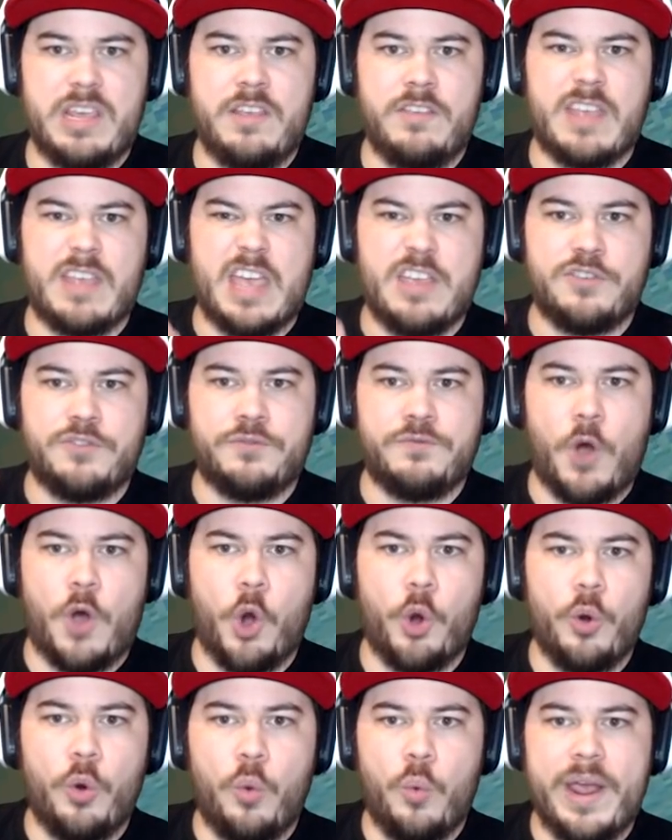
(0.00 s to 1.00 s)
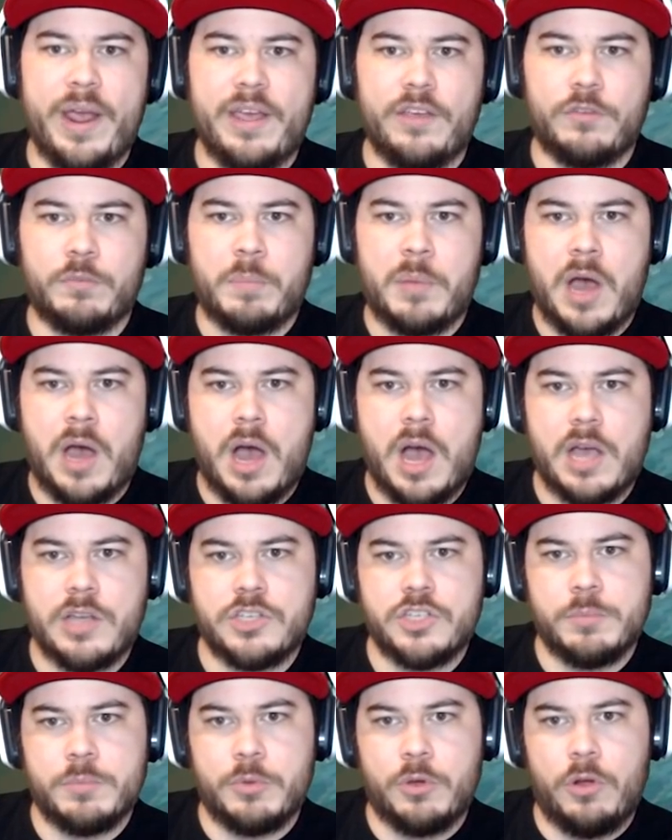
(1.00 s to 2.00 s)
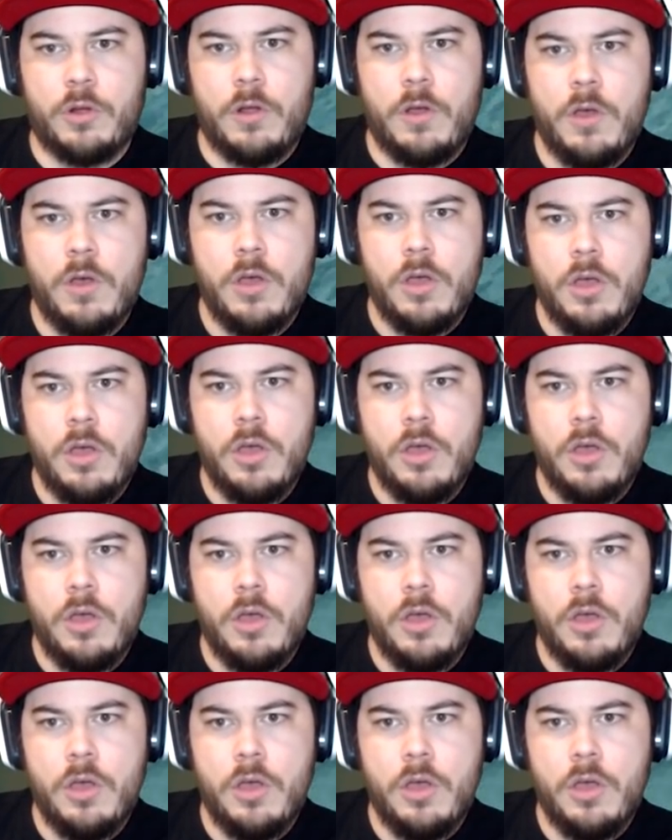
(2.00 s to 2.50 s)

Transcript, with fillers: is as far away as possible